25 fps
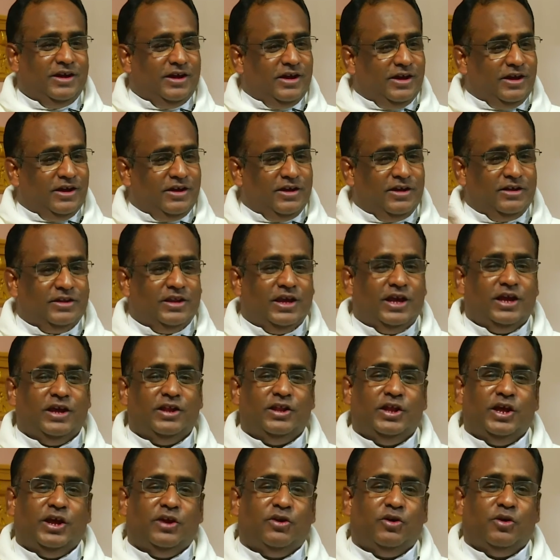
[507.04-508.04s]
Uh, they,
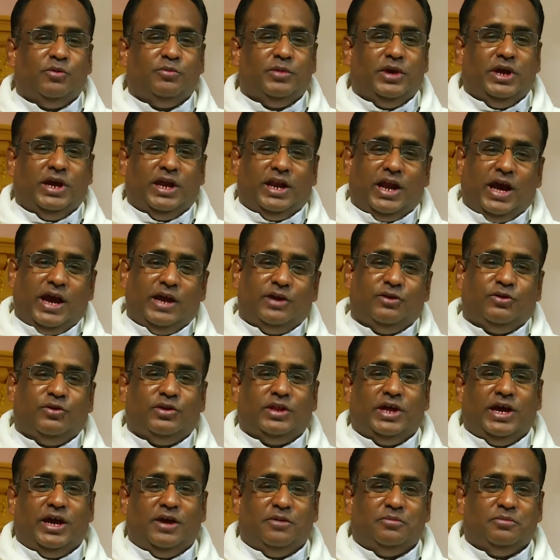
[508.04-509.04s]
they know me and I know
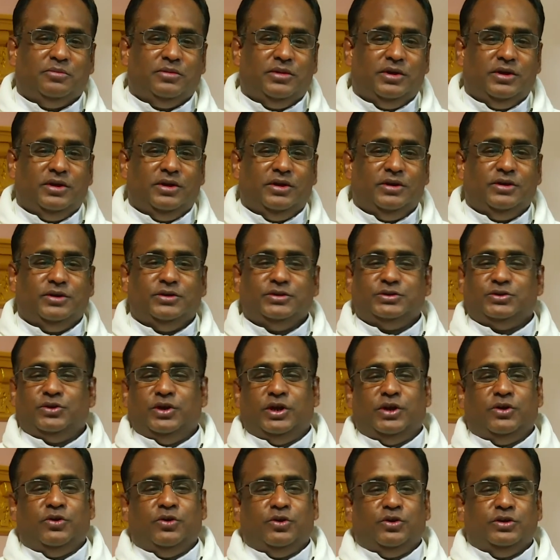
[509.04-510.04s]
them. So
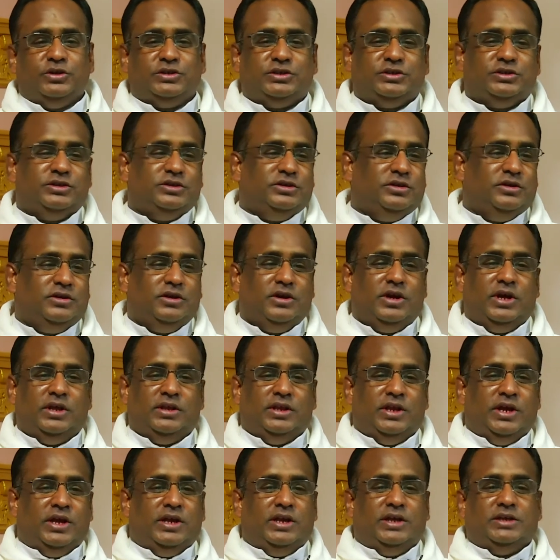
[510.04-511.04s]
he goes
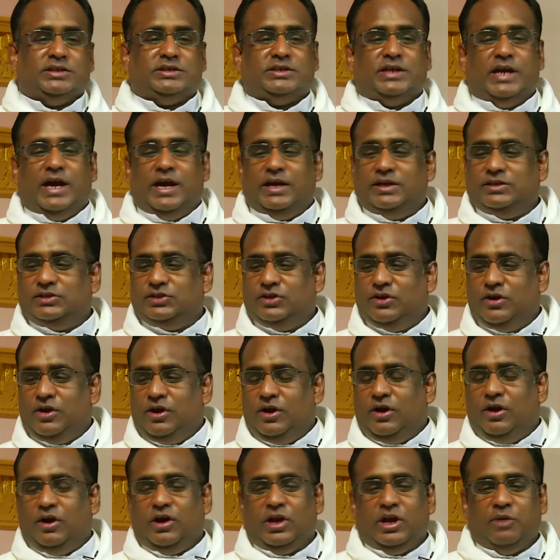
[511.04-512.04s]
and then he stands
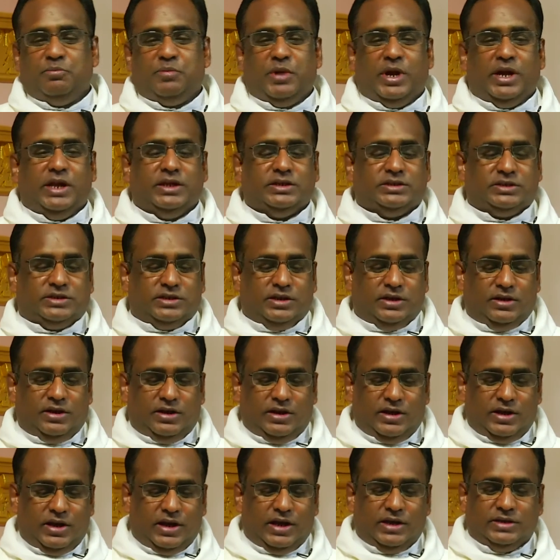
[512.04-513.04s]
on a pedestal
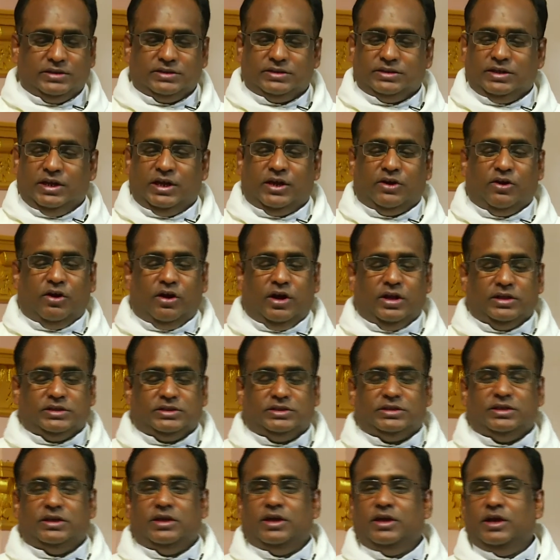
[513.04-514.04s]
and he
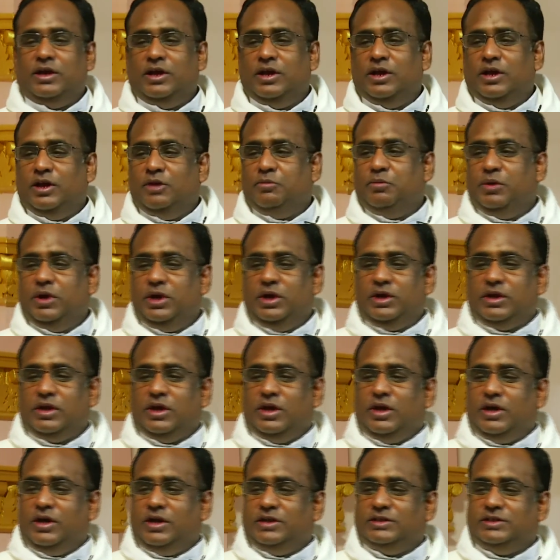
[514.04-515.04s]
calls
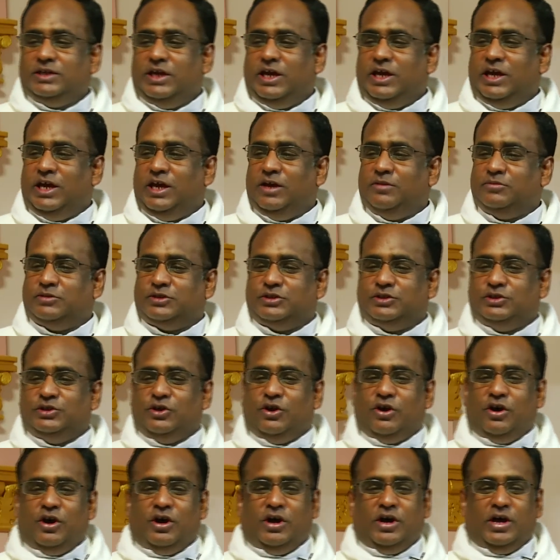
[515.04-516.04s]
Peter, James,
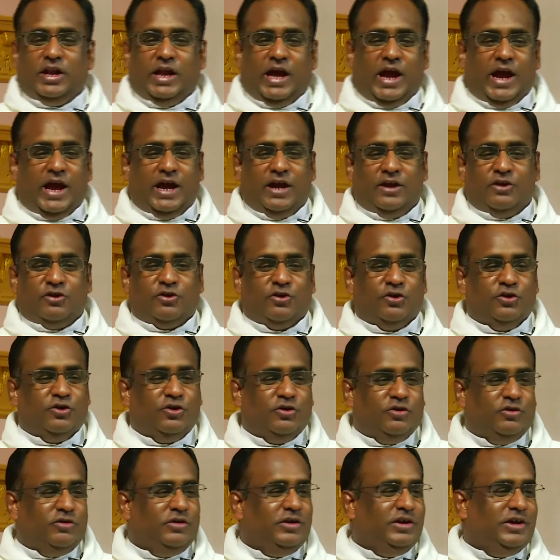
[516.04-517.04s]
John,
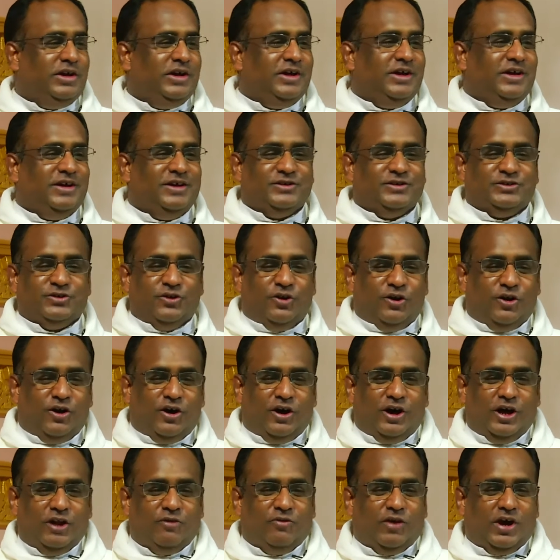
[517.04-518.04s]
Andrew. So
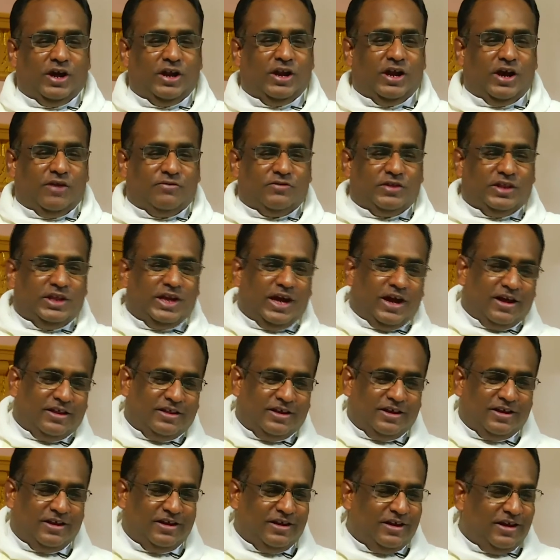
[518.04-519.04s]
all one after the
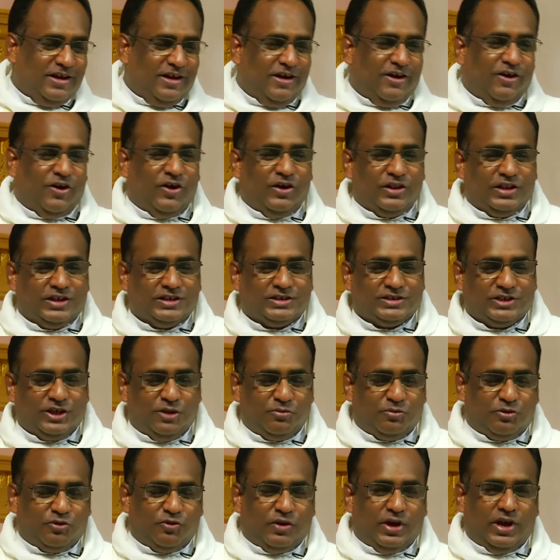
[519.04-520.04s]
other, all the
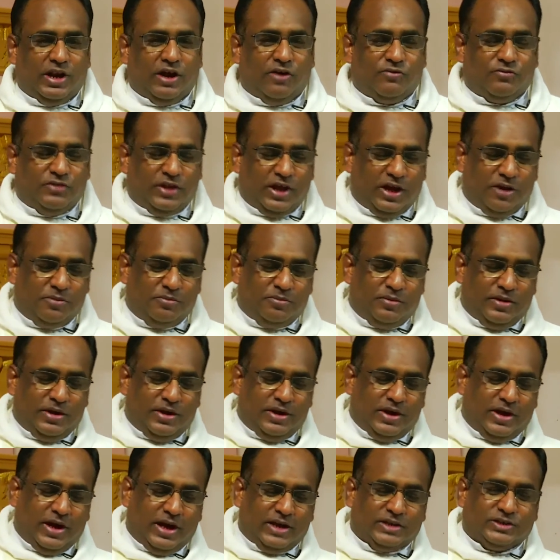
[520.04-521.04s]
sheep, 12 of them,
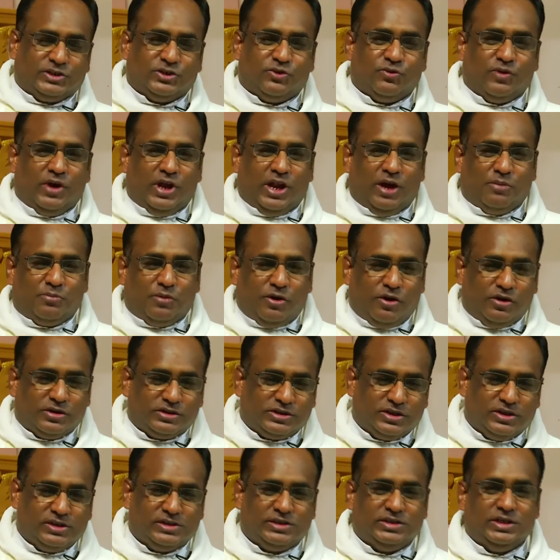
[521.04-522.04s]
as 12
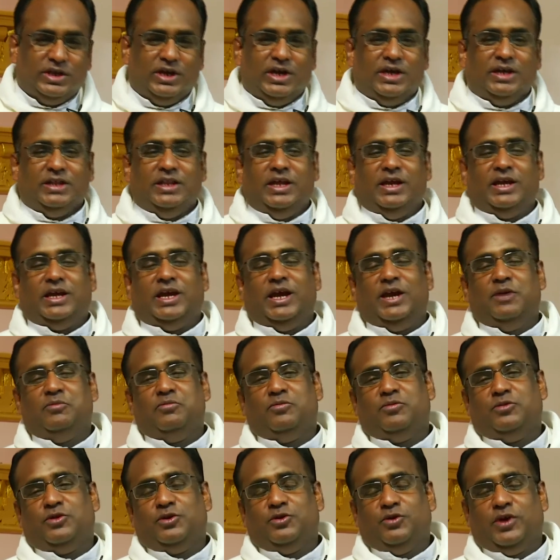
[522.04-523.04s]
apostles, they
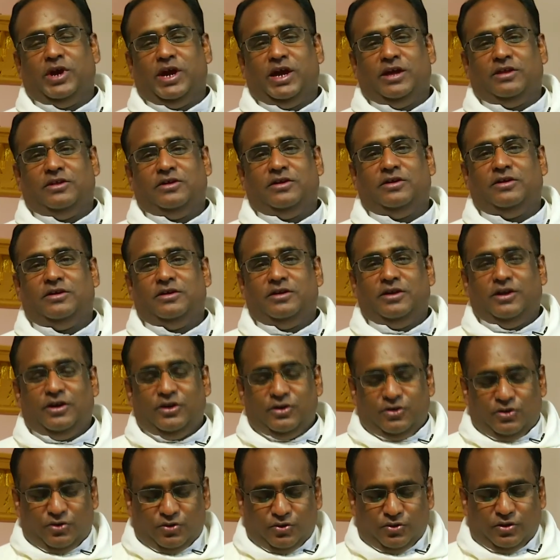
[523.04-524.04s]
came together
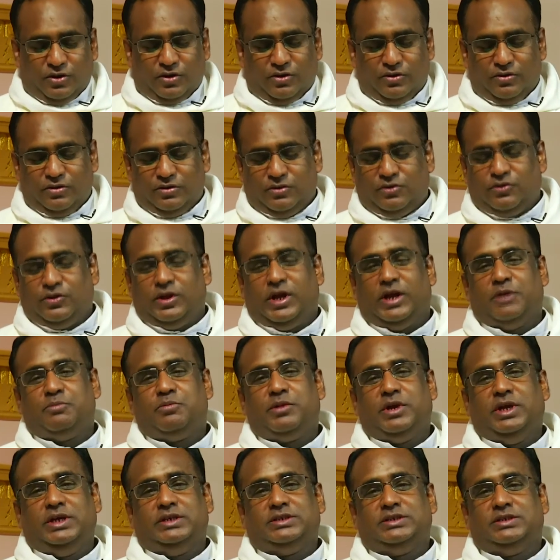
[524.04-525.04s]
to, the, to that
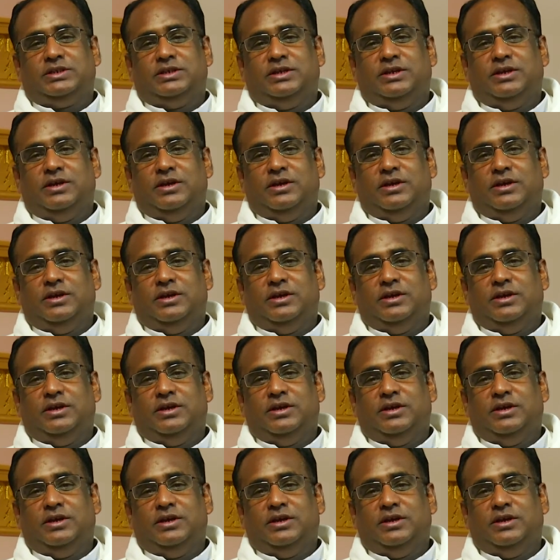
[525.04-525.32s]
priest.